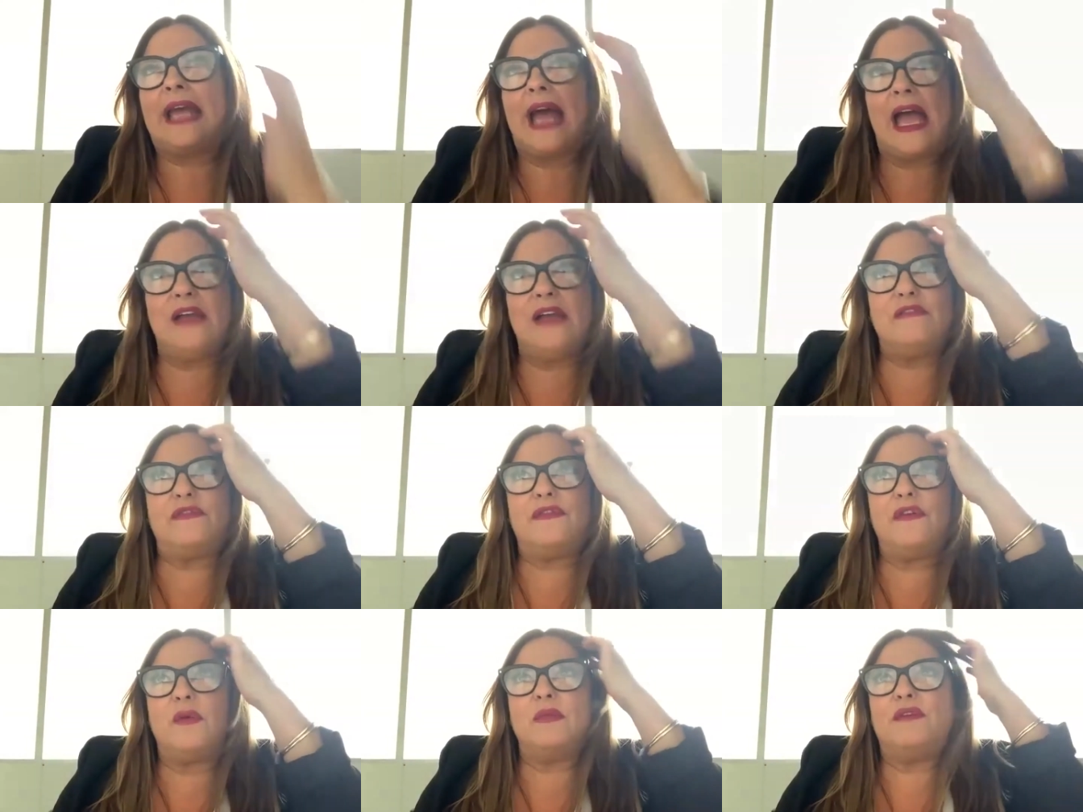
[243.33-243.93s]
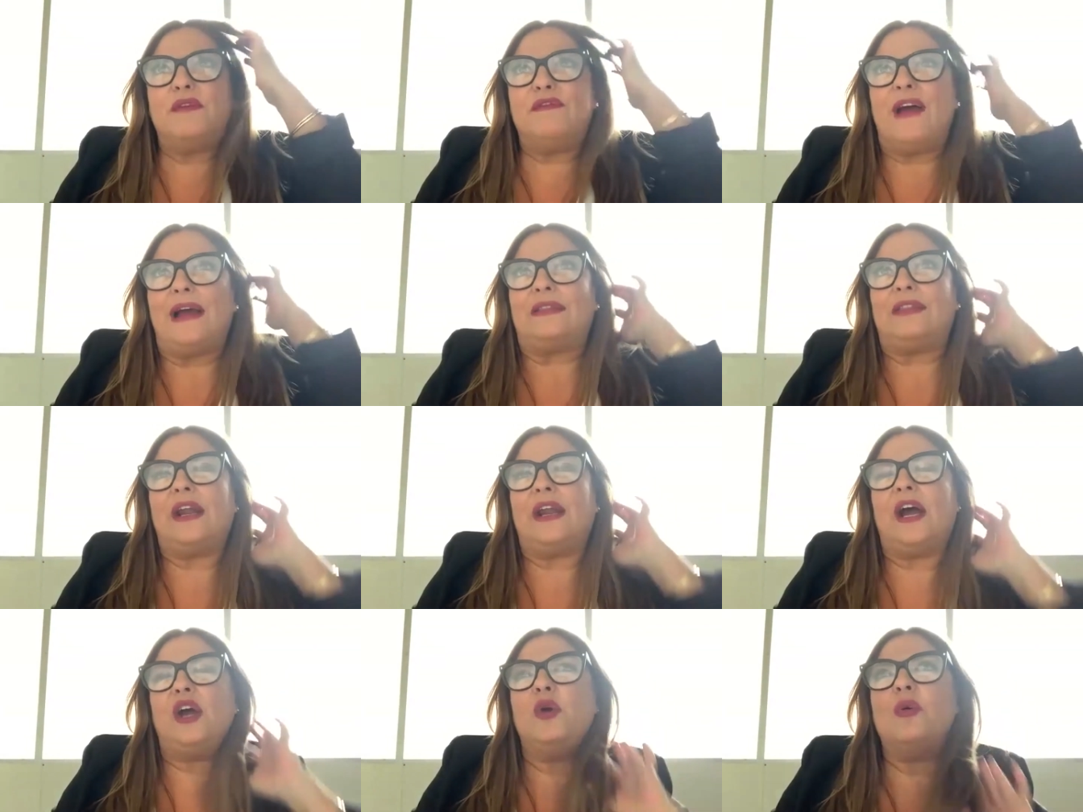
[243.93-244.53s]
came from the fact
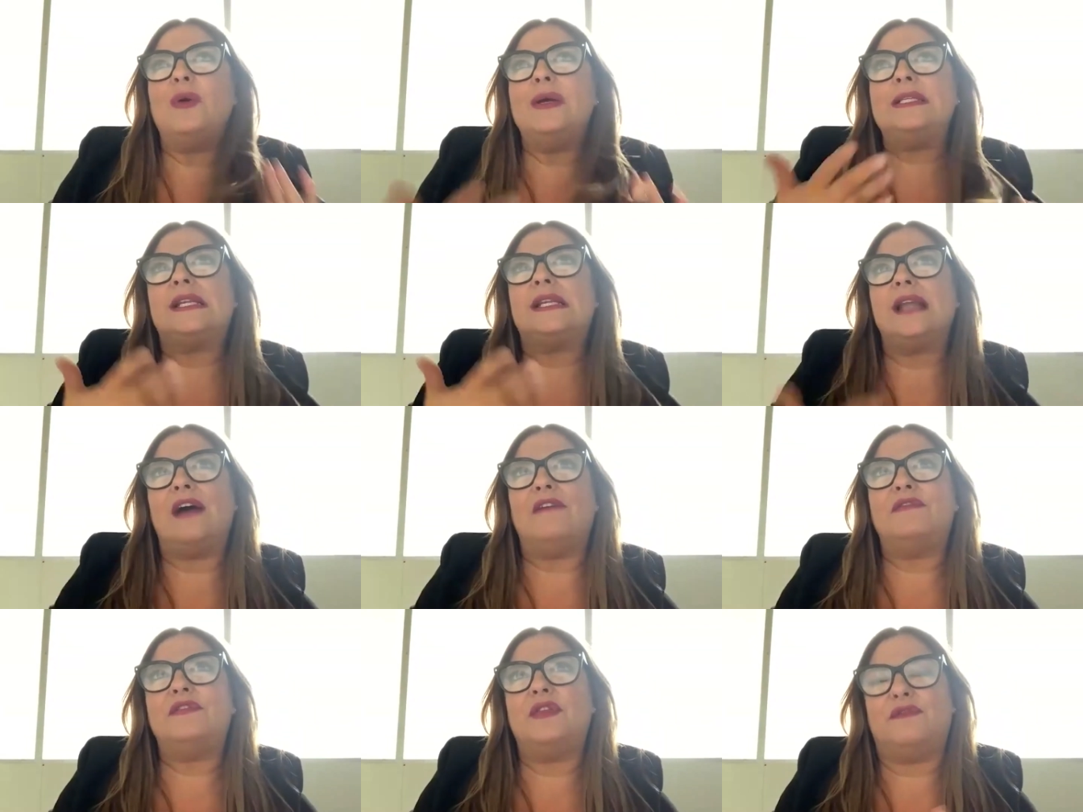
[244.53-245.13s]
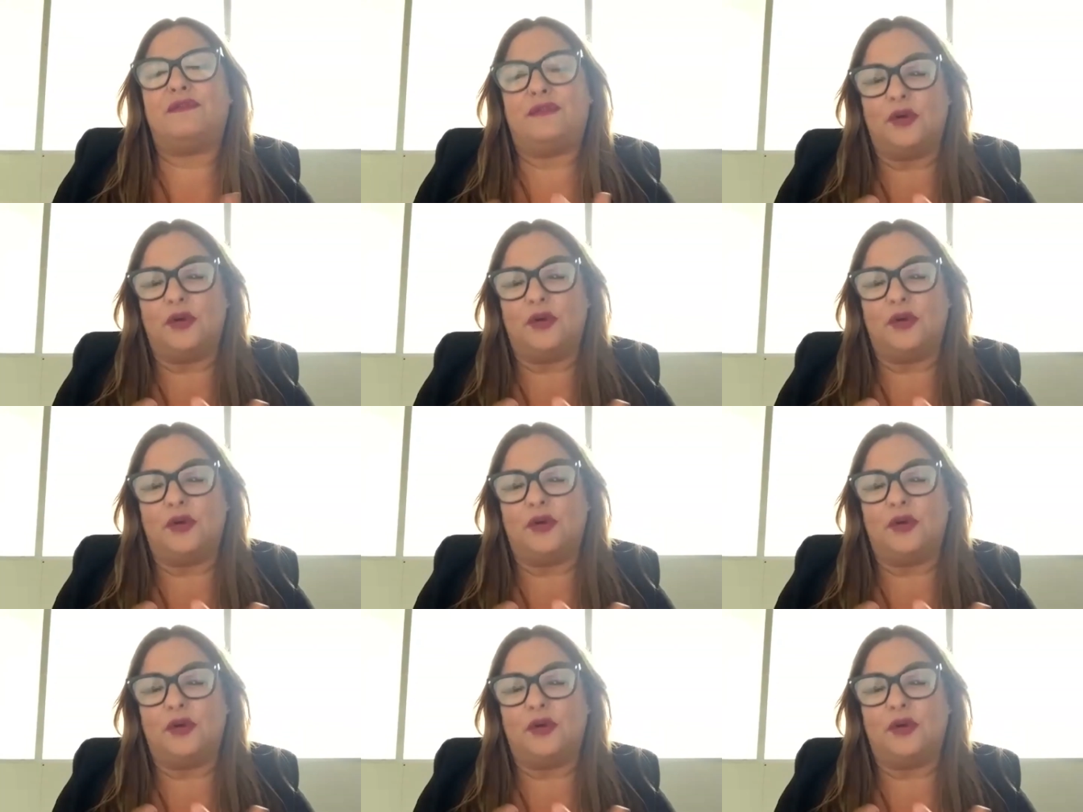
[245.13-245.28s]
that I always loved the